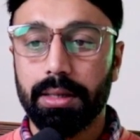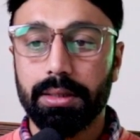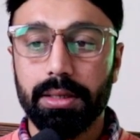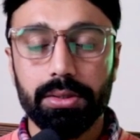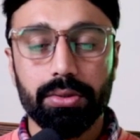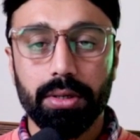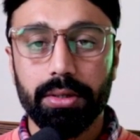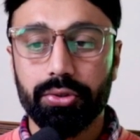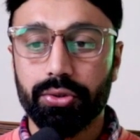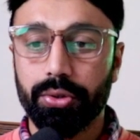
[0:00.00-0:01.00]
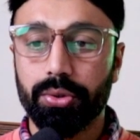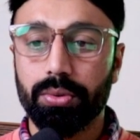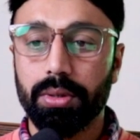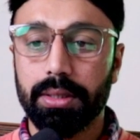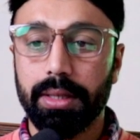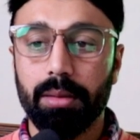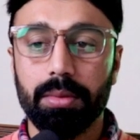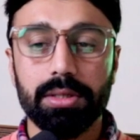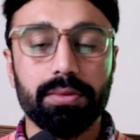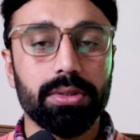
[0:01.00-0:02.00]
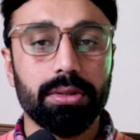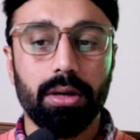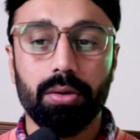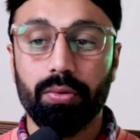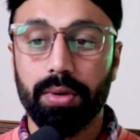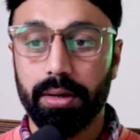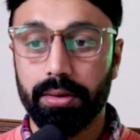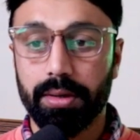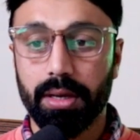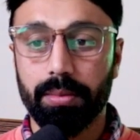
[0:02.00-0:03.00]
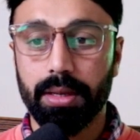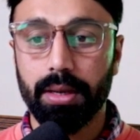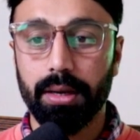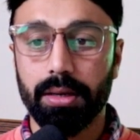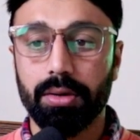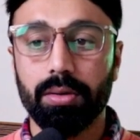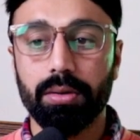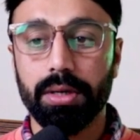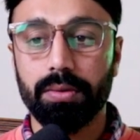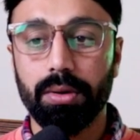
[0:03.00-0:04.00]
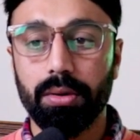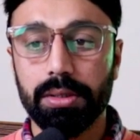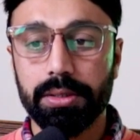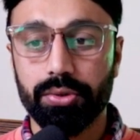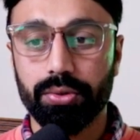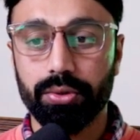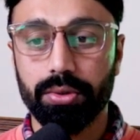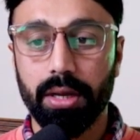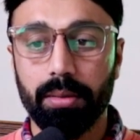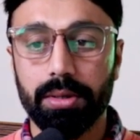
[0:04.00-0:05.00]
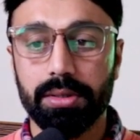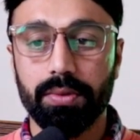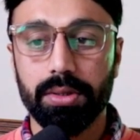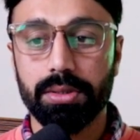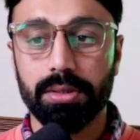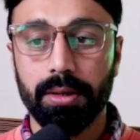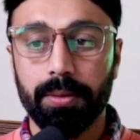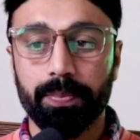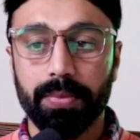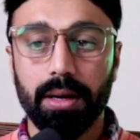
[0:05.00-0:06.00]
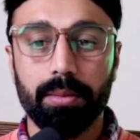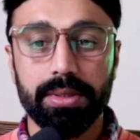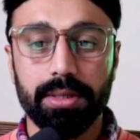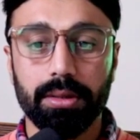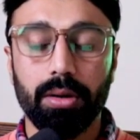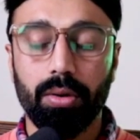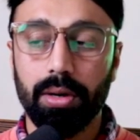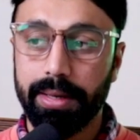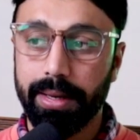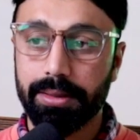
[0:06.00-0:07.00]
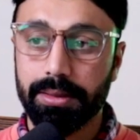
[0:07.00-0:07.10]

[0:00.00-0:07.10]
It show you the images which are over 100 KB, and it will also show you the images which are missing the alt tags.